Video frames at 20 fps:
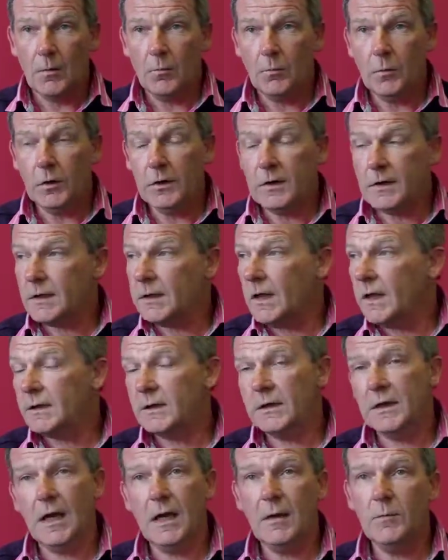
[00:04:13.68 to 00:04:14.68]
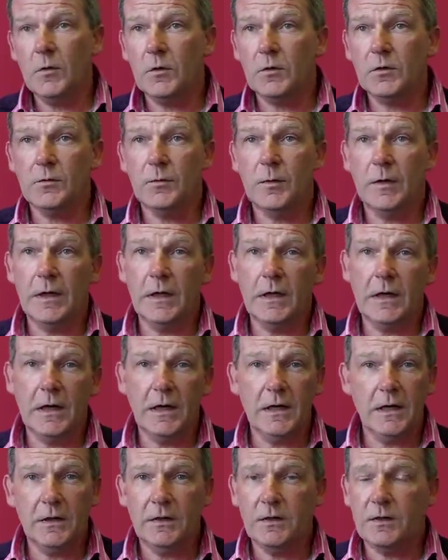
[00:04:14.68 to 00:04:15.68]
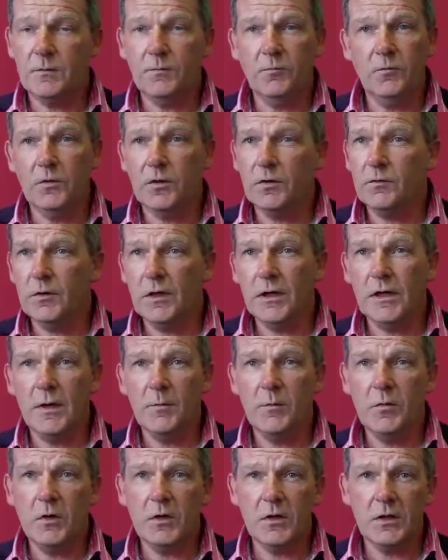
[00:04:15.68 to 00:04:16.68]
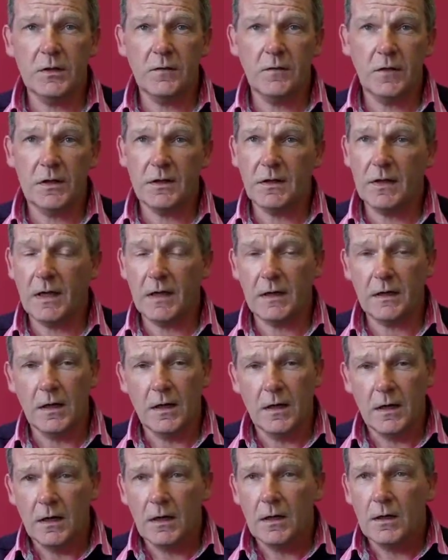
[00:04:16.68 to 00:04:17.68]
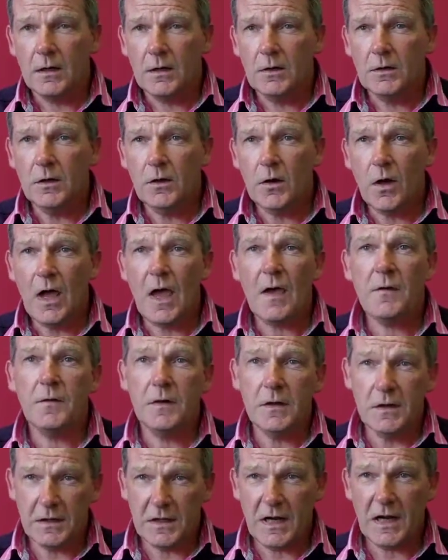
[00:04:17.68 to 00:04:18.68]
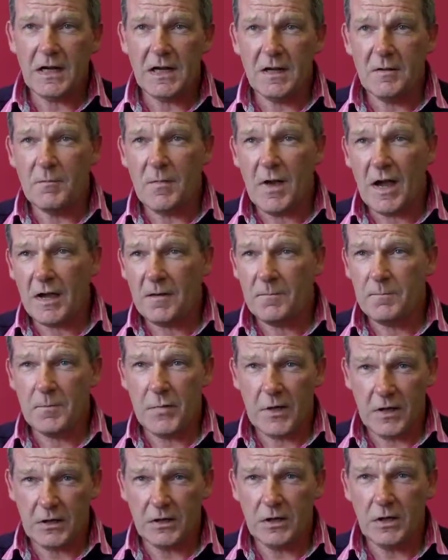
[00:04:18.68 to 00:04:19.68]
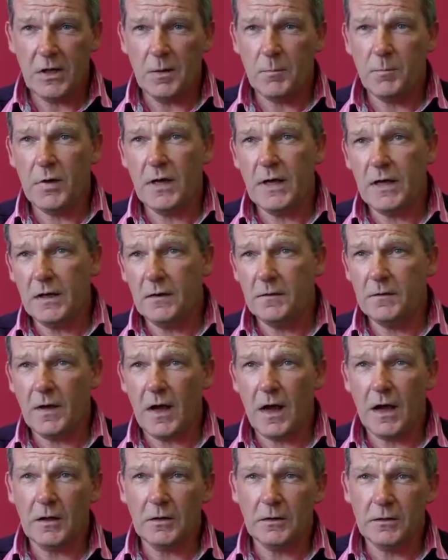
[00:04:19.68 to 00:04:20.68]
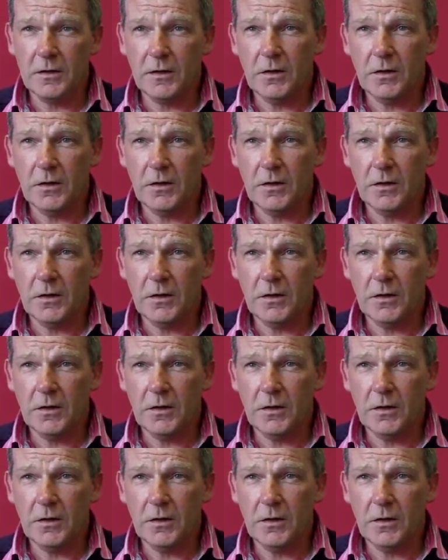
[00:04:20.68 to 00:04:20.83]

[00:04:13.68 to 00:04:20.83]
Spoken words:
Well, this lad came up to me and he was really abusive. He said, you're not effing taking my picture, you paedophile.